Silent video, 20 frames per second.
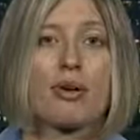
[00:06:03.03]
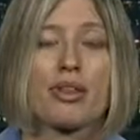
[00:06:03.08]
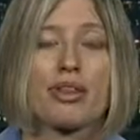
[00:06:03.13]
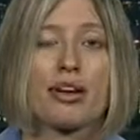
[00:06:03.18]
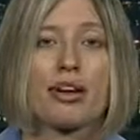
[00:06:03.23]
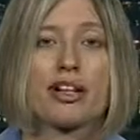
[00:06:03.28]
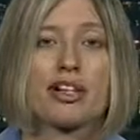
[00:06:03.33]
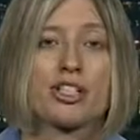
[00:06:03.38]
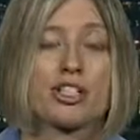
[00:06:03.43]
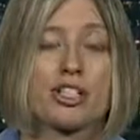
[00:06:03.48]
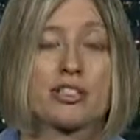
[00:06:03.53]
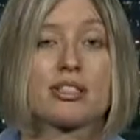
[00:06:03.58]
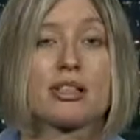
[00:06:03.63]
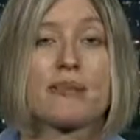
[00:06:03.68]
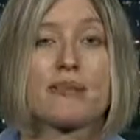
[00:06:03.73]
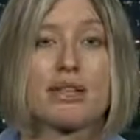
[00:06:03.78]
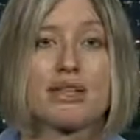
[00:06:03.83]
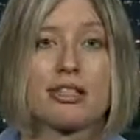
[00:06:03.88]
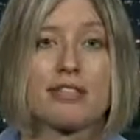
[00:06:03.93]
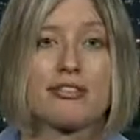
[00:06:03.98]
with her. It's just
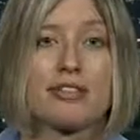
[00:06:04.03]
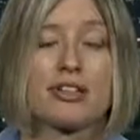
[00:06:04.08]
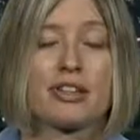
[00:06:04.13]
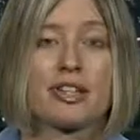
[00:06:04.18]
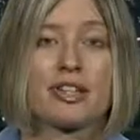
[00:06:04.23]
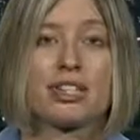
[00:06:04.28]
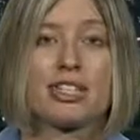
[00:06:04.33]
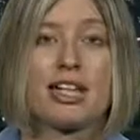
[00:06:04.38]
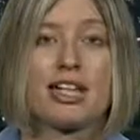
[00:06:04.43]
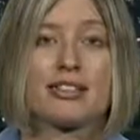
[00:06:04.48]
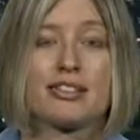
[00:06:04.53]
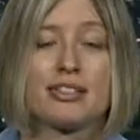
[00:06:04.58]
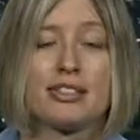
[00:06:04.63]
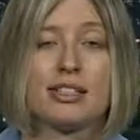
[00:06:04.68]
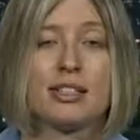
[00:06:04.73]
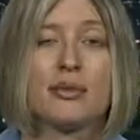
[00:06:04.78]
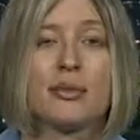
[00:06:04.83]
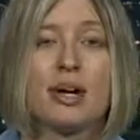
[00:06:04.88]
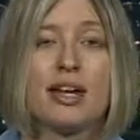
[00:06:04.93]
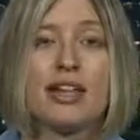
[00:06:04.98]
something different that she has to
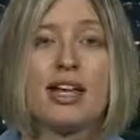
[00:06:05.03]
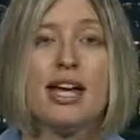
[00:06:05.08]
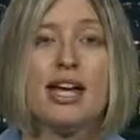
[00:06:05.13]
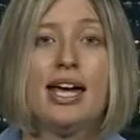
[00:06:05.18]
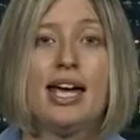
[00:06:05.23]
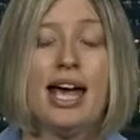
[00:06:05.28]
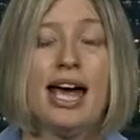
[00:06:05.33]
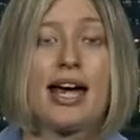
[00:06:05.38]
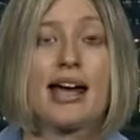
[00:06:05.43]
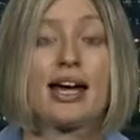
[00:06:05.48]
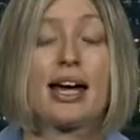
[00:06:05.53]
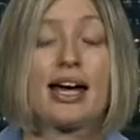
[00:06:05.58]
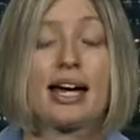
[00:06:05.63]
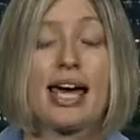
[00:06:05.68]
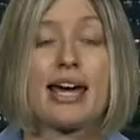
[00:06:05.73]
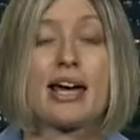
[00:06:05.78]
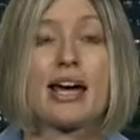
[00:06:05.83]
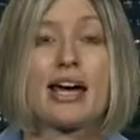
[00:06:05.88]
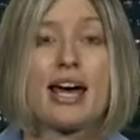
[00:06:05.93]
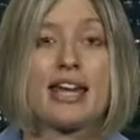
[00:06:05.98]
deal with. And
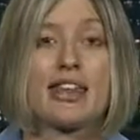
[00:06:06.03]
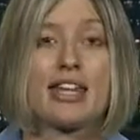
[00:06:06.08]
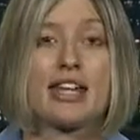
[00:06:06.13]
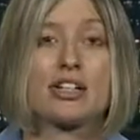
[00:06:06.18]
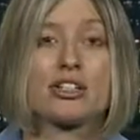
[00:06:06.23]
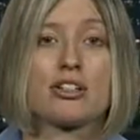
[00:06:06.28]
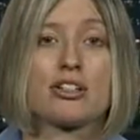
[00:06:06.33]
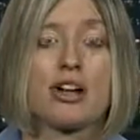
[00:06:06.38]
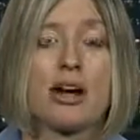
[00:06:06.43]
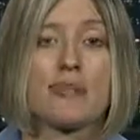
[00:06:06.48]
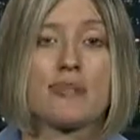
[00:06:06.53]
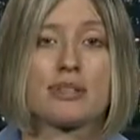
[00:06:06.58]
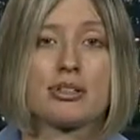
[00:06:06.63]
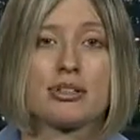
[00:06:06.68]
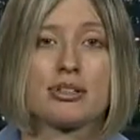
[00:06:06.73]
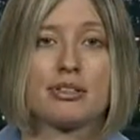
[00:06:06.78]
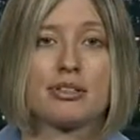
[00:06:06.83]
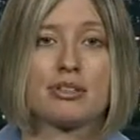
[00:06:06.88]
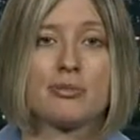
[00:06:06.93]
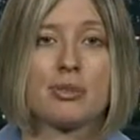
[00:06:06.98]
again, I think she'll come
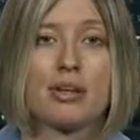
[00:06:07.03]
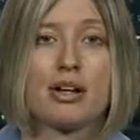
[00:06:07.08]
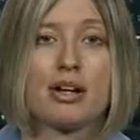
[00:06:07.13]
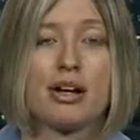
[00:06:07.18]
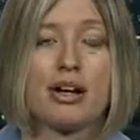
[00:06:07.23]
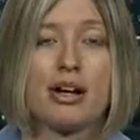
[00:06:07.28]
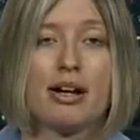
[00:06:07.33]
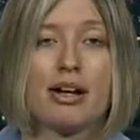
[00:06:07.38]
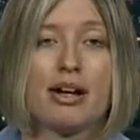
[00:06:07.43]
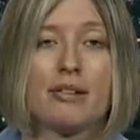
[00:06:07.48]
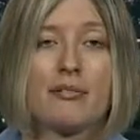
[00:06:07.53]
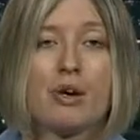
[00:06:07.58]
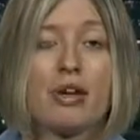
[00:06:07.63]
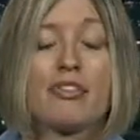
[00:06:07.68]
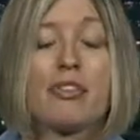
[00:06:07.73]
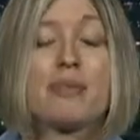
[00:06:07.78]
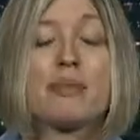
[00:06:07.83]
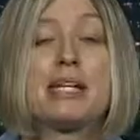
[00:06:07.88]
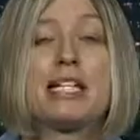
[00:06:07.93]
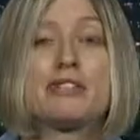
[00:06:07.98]
to more
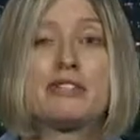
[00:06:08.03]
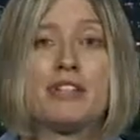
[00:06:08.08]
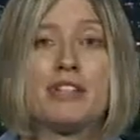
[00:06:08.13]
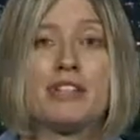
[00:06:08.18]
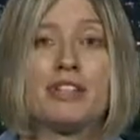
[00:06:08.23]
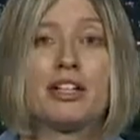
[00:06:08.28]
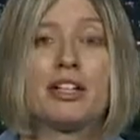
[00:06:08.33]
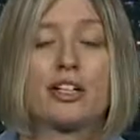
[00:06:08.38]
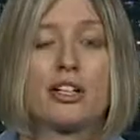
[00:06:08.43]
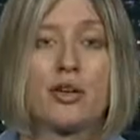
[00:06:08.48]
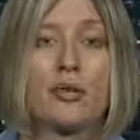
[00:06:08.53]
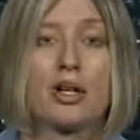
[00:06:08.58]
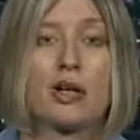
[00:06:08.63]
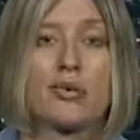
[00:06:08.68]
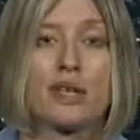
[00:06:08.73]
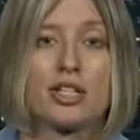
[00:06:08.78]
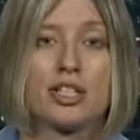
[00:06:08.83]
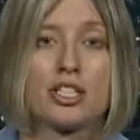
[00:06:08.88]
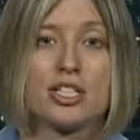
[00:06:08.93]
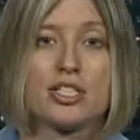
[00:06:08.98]
of a peaceful feeling knowing
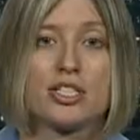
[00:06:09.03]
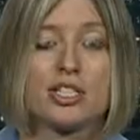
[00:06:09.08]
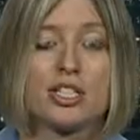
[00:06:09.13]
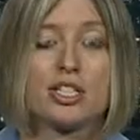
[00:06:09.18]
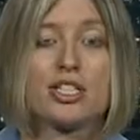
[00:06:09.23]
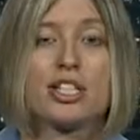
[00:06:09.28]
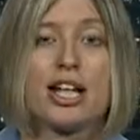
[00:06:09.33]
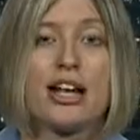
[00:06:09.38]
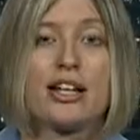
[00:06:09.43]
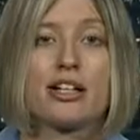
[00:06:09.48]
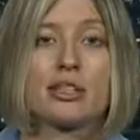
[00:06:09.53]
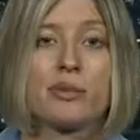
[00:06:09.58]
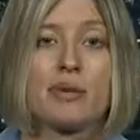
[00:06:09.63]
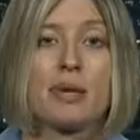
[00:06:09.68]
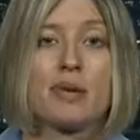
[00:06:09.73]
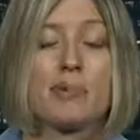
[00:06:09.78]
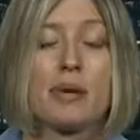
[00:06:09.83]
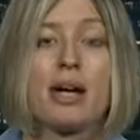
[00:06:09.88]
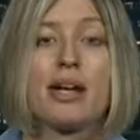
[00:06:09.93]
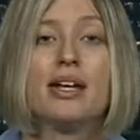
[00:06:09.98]
what she's challenged
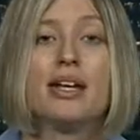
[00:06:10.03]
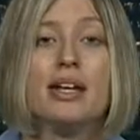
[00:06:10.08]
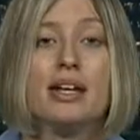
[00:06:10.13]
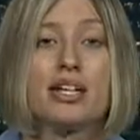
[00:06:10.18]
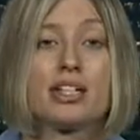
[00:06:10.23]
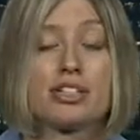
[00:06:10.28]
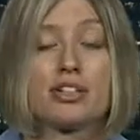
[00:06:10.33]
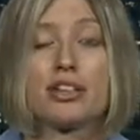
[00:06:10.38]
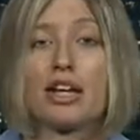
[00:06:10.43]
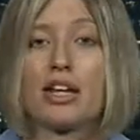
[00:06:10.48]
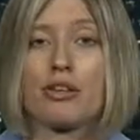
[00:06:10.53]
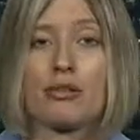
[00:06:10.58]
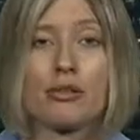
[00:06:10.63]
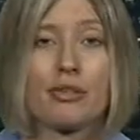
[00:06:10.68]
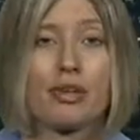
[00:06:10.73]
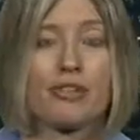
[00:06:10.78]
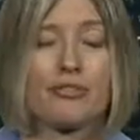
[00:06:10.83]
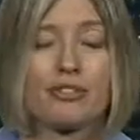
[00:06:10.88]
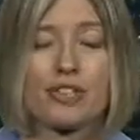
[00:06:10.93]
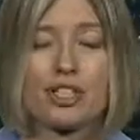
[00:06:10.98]
with, but she'll get
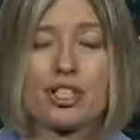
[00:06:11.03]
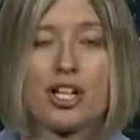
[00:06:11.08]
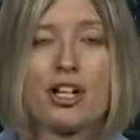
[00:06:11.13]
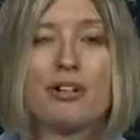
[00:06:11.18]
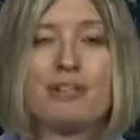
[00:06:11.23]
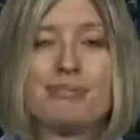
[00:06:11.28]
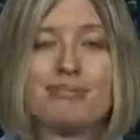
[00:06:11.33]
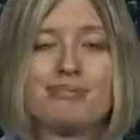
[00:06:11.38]
through it for sure.